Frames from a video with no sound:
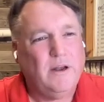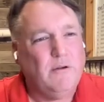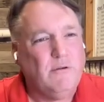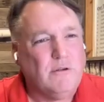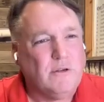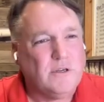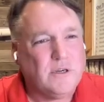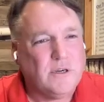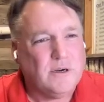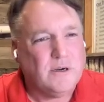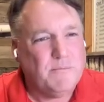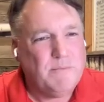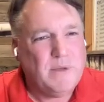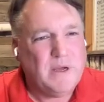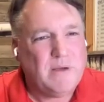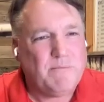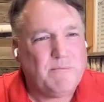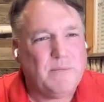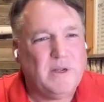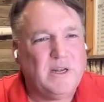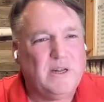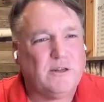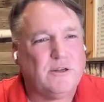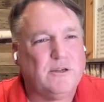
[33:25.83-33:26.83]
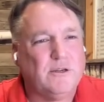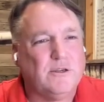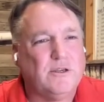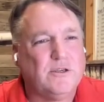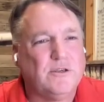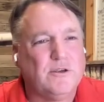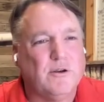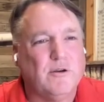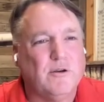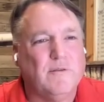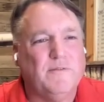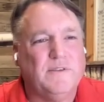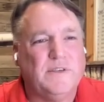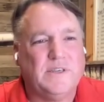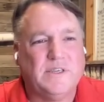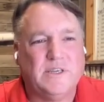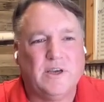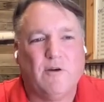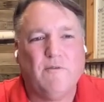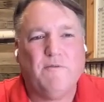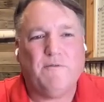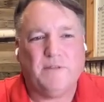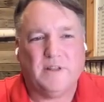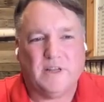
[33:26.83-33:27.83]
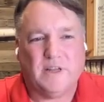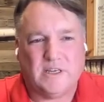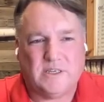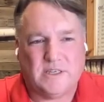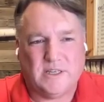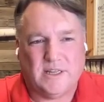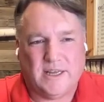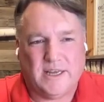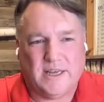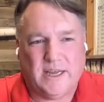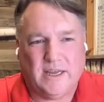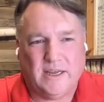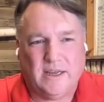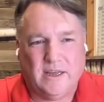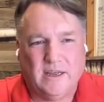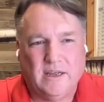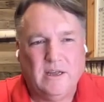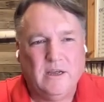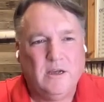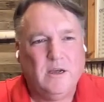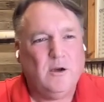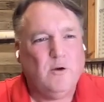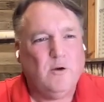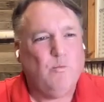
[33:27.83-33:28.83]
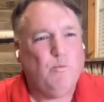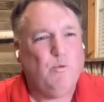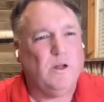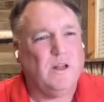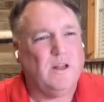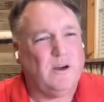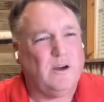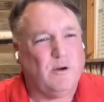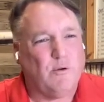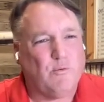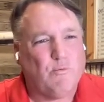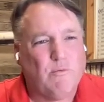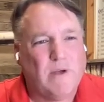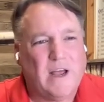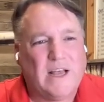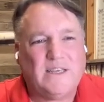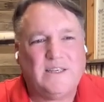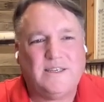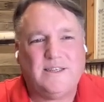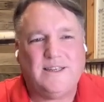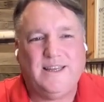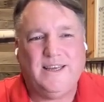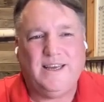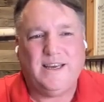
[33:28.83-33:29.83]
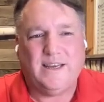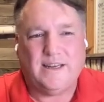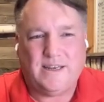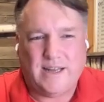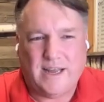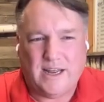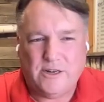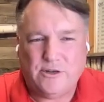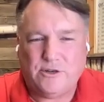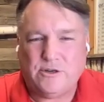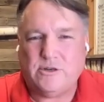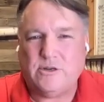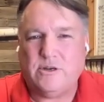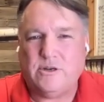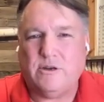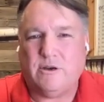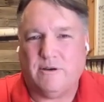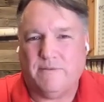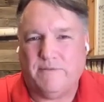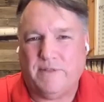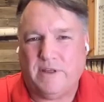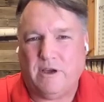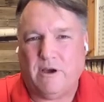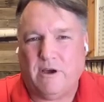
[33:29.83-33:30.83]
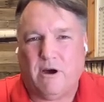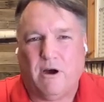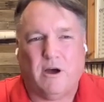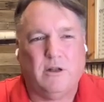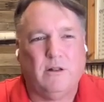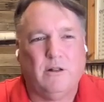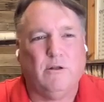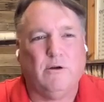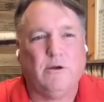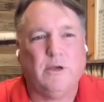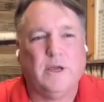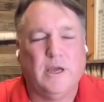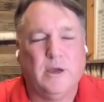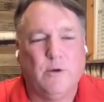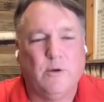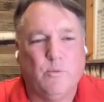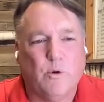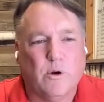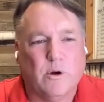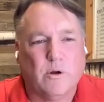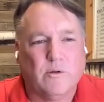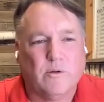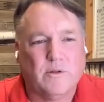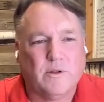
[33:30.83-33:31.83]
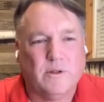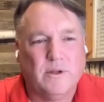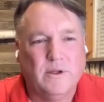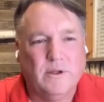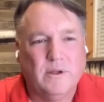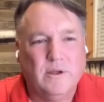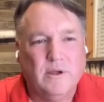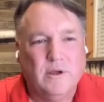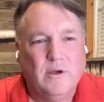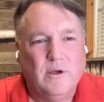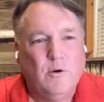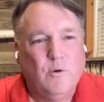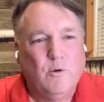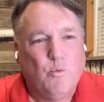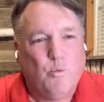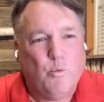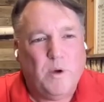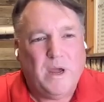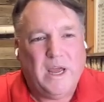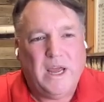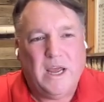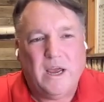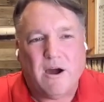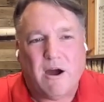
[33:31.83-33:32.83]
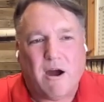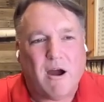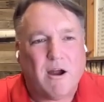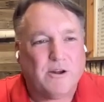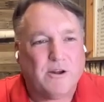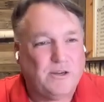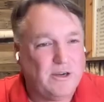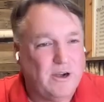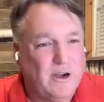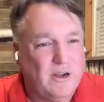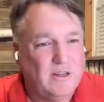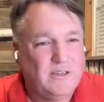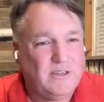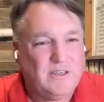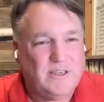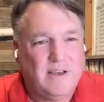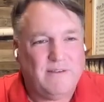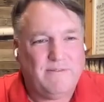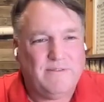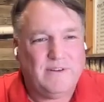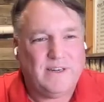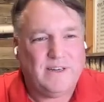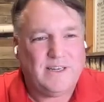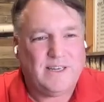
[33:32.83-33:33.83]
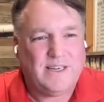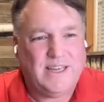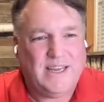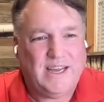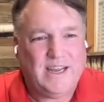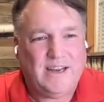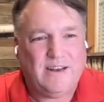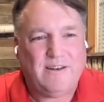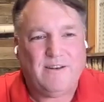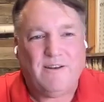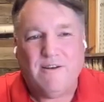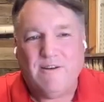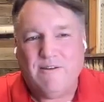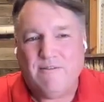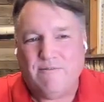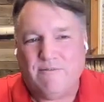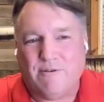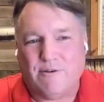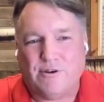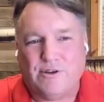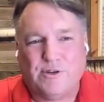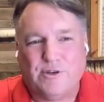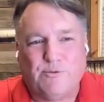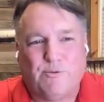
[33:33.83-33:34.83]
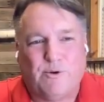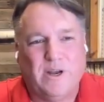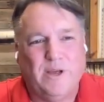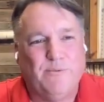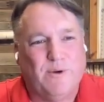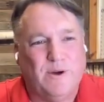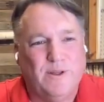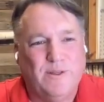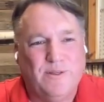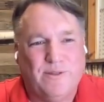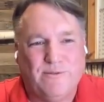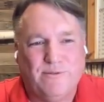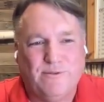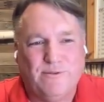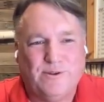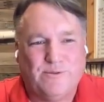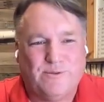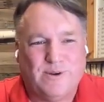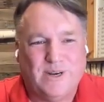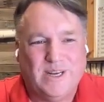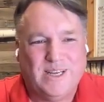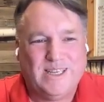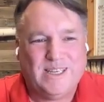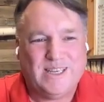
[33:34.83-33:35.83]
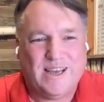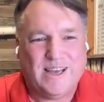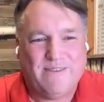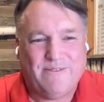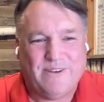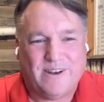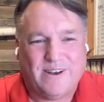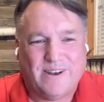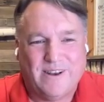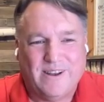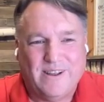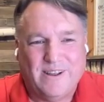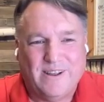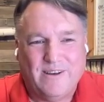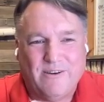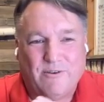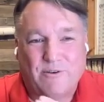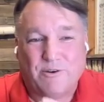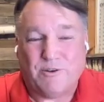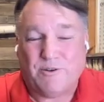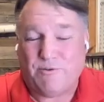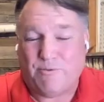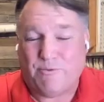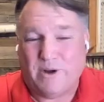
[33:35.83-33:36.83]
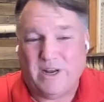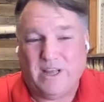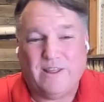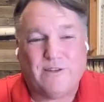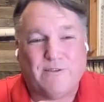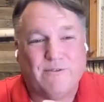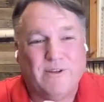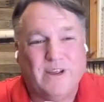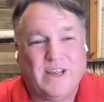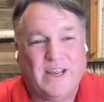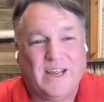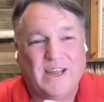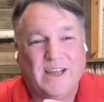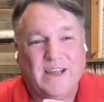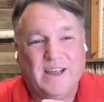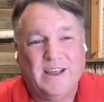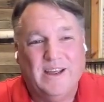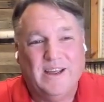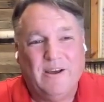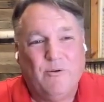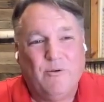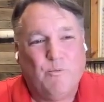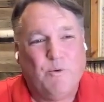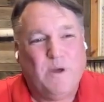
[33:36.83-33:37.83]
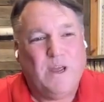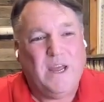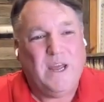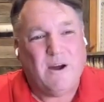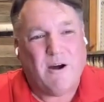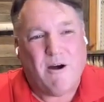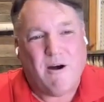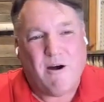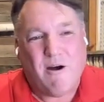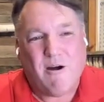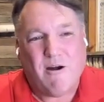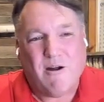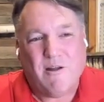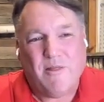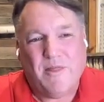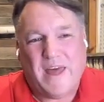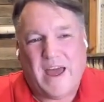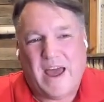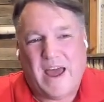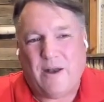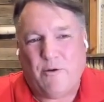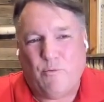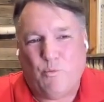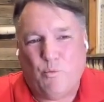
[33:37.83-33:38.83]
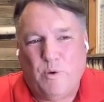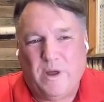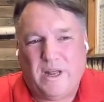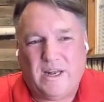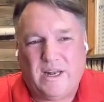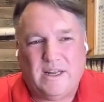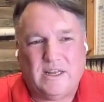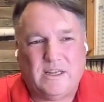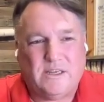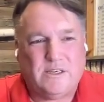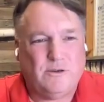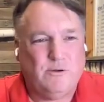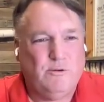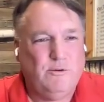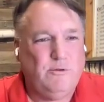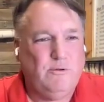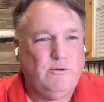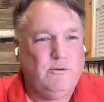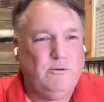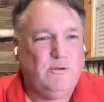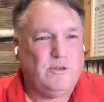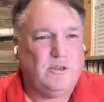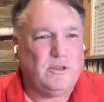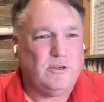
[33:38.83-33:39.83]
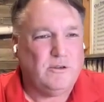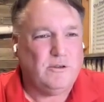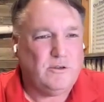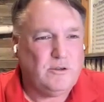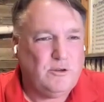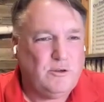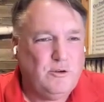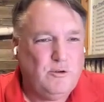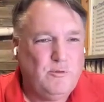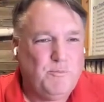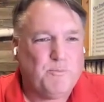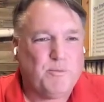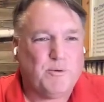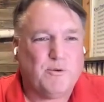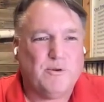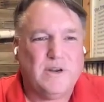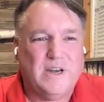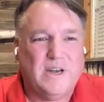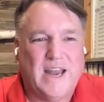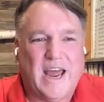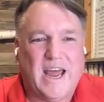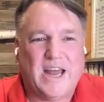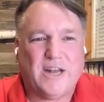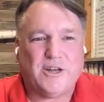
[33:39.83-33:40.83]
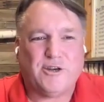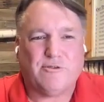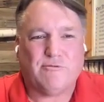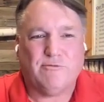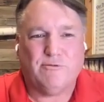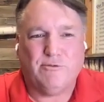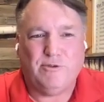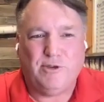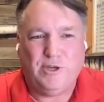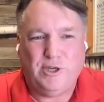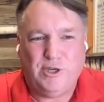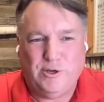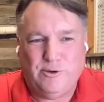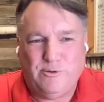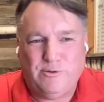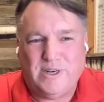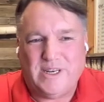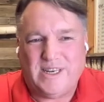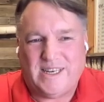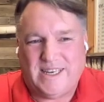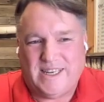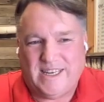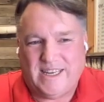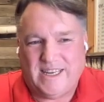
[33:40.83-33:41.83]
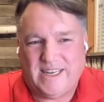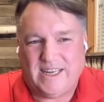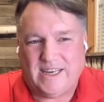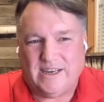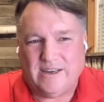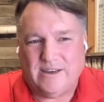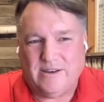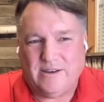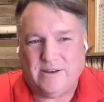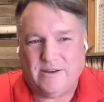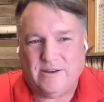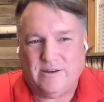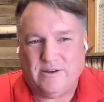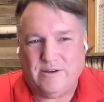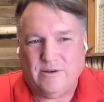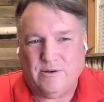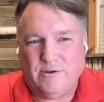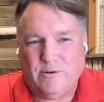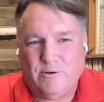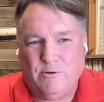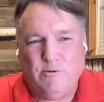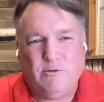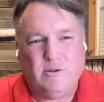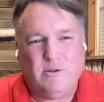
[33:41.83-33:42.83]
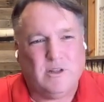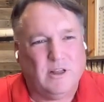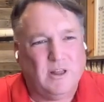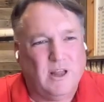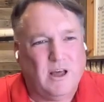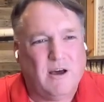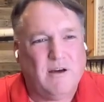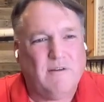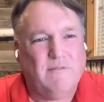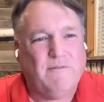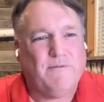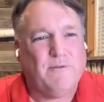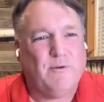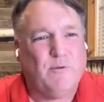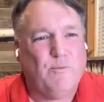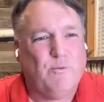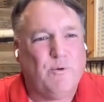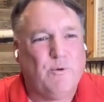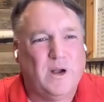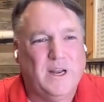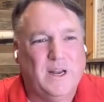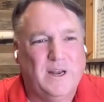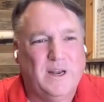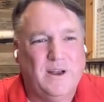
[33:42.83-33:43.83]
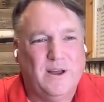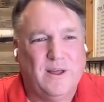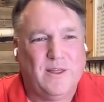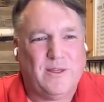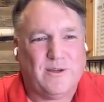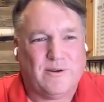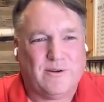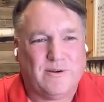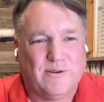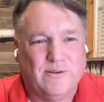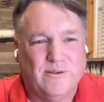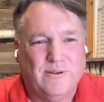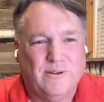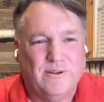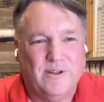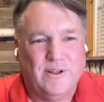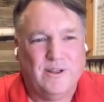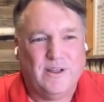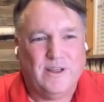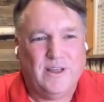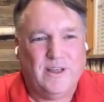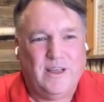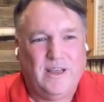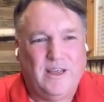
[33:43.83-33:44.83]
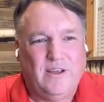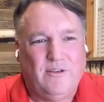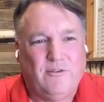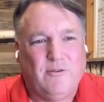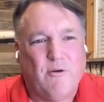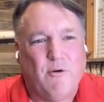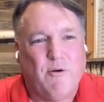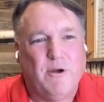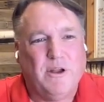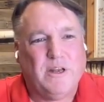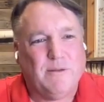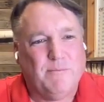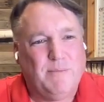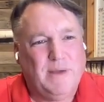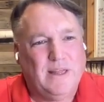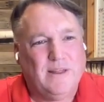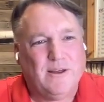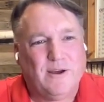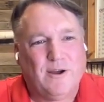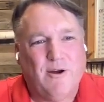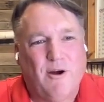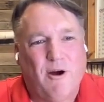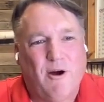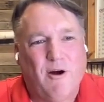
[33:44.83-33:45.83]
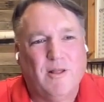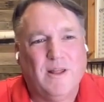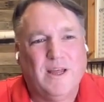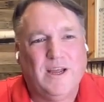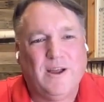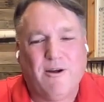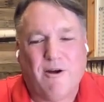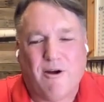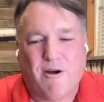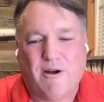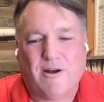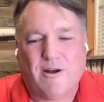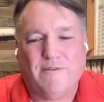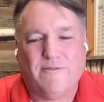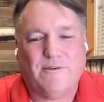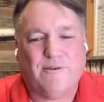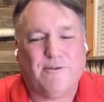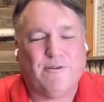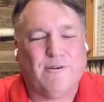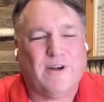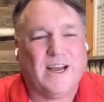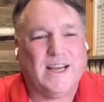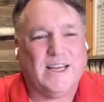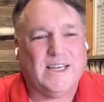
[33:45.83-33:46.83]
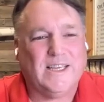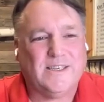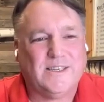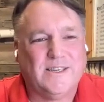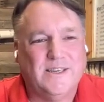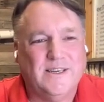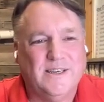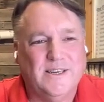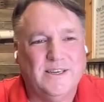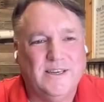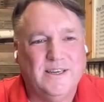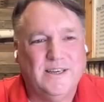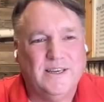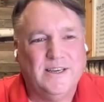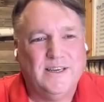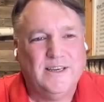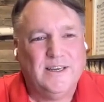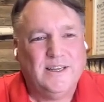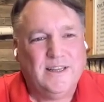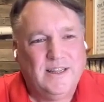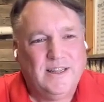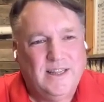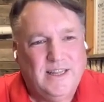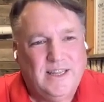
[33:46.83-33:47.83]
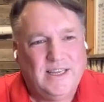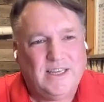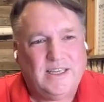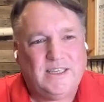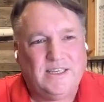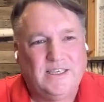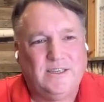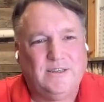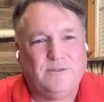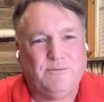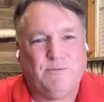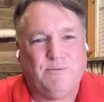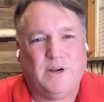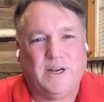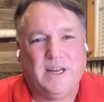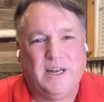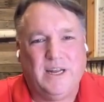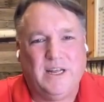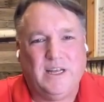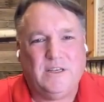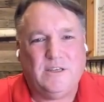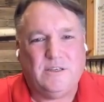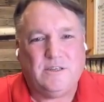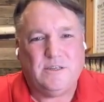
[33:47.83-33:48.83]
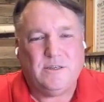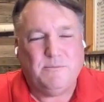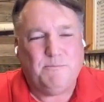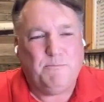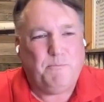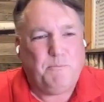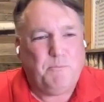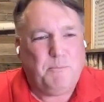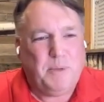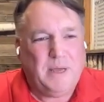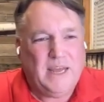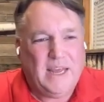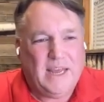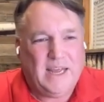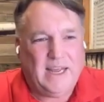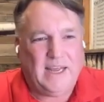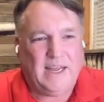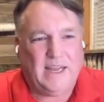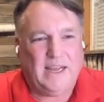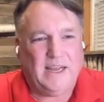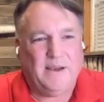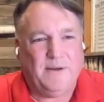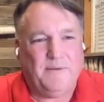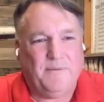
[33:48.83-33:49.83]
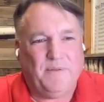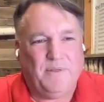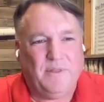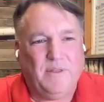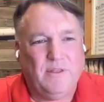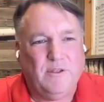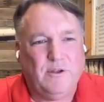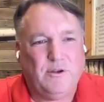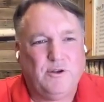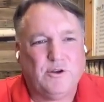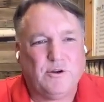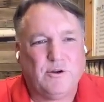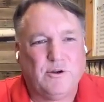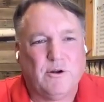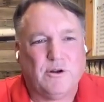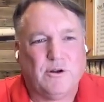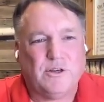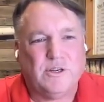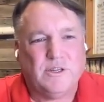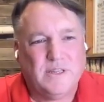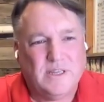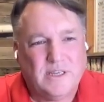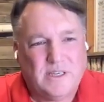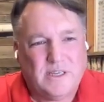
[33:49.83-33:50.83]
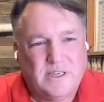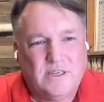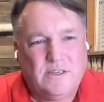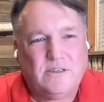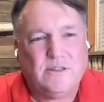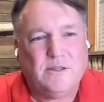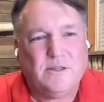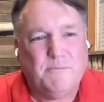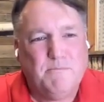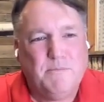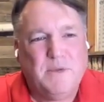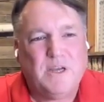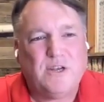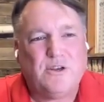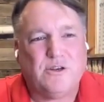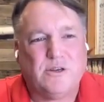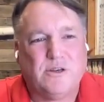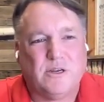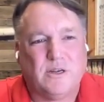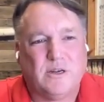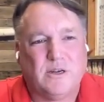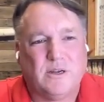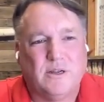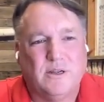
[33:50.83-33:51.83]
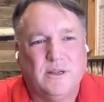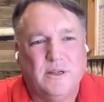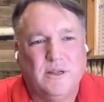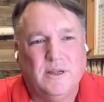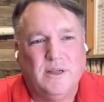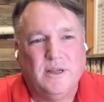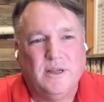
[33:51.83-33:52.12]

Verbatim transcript: and whose commitment to serve selflessly will arrest the attention of the onlooking world. We are, John 17, verse 21 through 27 or 23, we are that witness whose supernatural unity, whose love for one another is going to be the calling card of Christ. This is what it is to be the church. This is the mission.